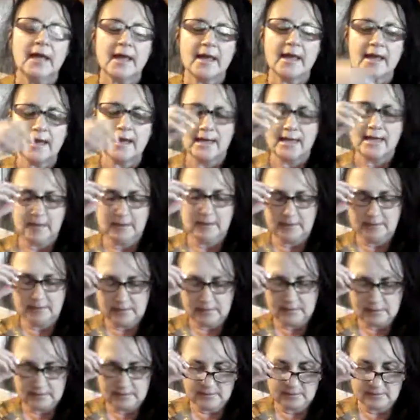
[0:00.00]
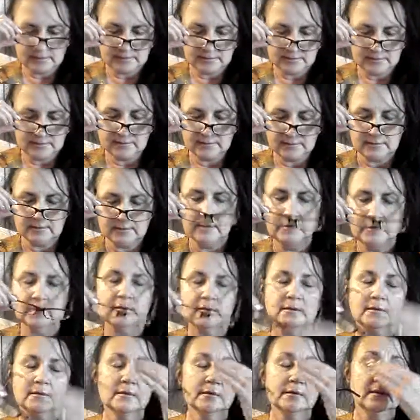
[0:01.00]
and
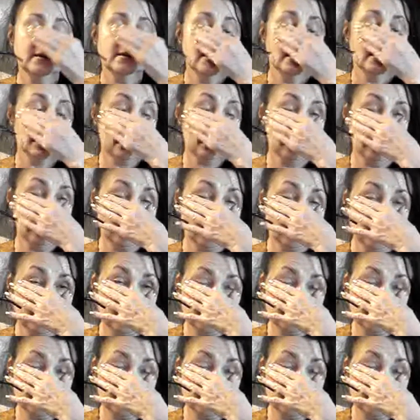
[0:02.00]
I uh, look